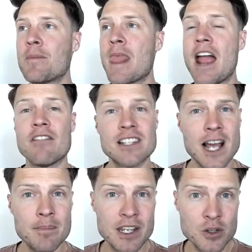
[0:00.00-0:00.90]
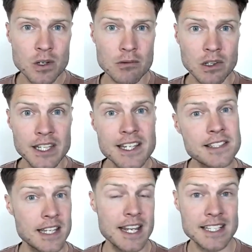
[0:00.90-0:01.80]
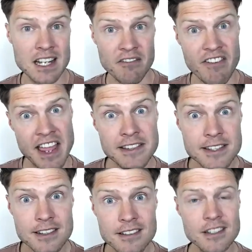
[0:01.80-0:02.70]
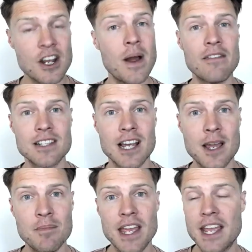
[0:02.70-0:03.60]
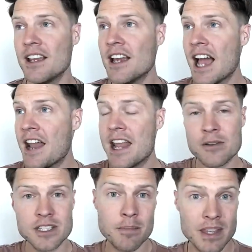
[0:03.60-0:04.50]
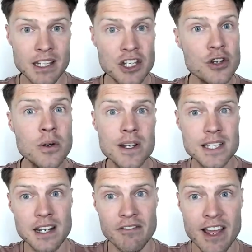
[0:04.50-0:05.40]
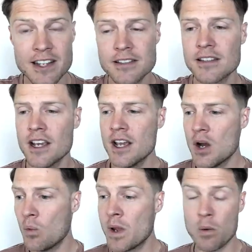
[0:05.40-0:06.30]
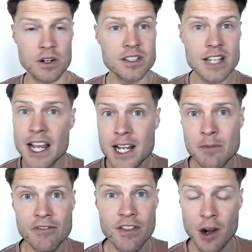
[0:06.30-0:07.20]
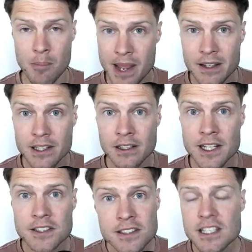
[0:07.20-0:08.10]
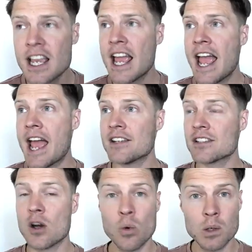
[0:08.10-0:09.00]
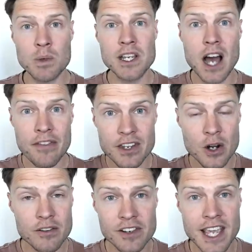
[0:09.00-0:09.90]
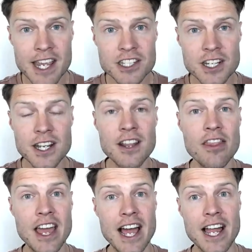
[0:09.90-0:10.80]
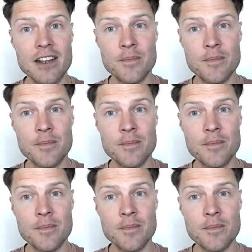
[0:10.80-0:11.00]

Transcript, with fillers: every time they do a release, it's an event. You know, every time they announce something new, it's an event. We were signed up for their mailing list. And so when we got the notification that